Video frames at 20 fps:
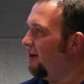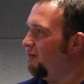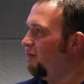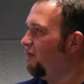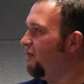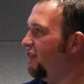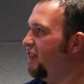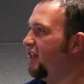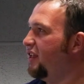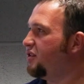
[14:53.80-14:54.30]

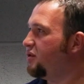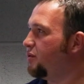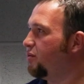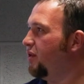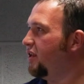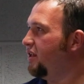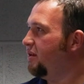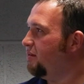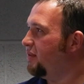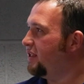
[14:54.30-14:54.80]
For this
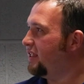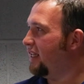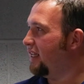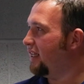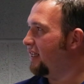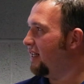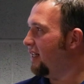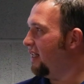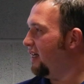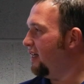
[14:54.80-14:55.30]
one in
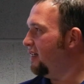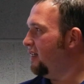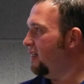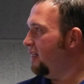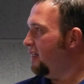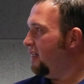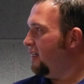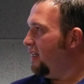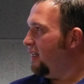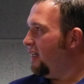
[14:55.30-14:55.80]
particular,
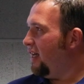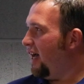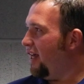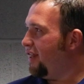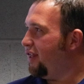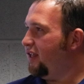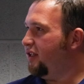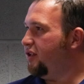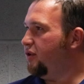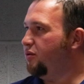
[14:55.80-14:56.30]
I
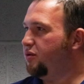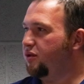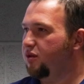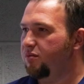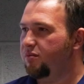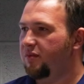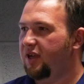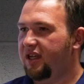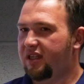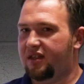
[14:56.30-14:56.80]
think
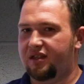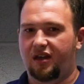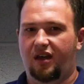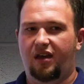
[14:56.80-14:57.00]
YouTube make